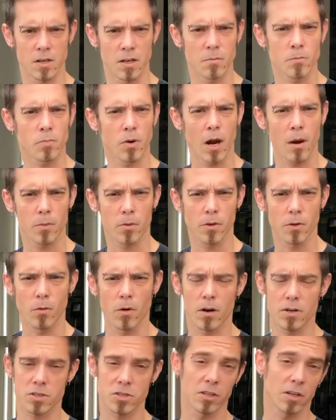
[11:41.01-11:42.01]
in properly
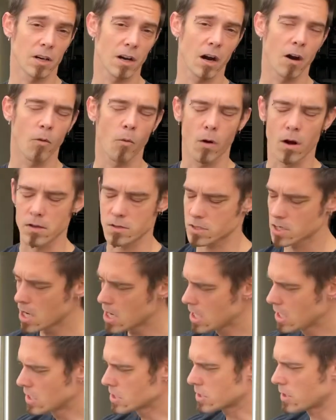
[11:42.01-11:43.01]
washing your car once.
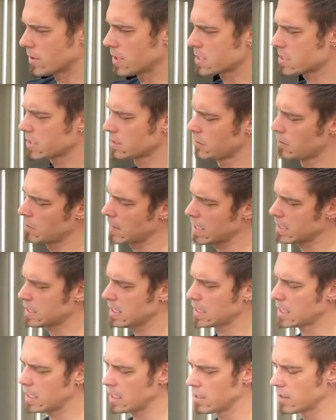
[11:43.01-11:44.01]
So this little method
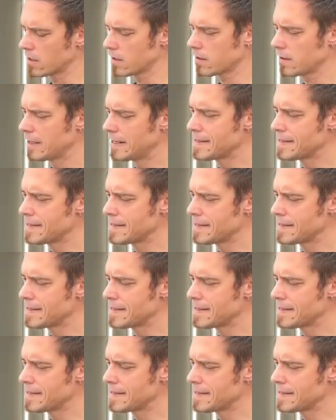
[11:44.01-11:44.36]
here,